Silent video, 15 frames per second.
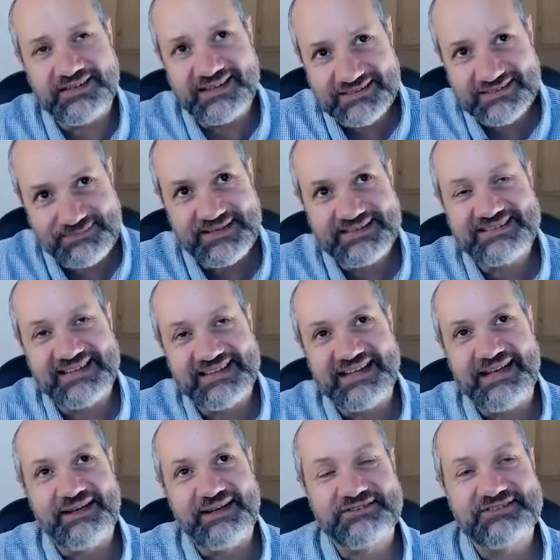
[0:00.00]

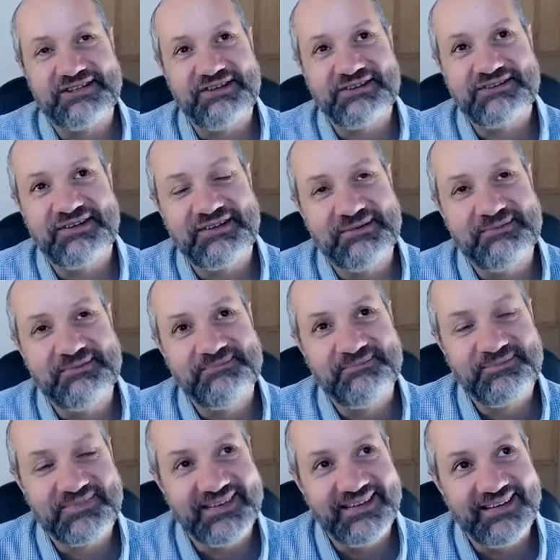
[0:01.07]
explicitly because a lot of
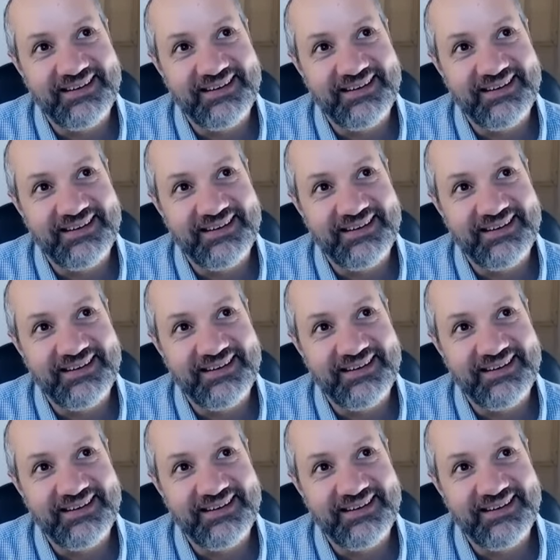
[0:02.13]
them